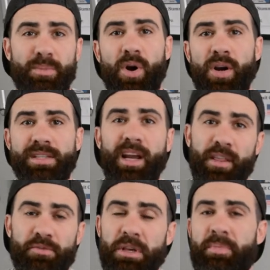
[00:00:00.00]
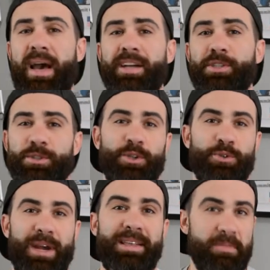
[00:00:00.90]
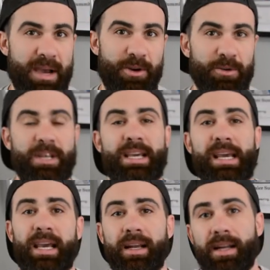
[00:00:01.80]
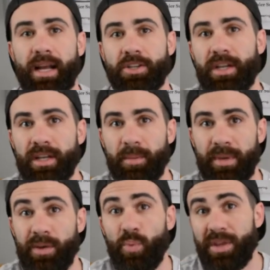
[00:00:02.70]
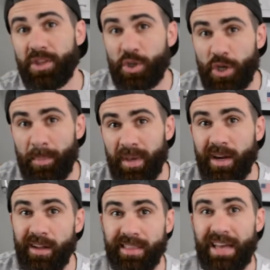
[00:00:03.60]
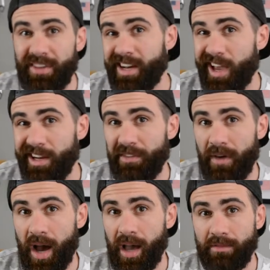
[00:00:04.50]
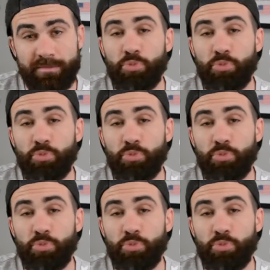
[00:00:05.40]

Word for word: bars, I got a three pack just to try them out, and it actually ended up being, with shipping, eleven ninety-five.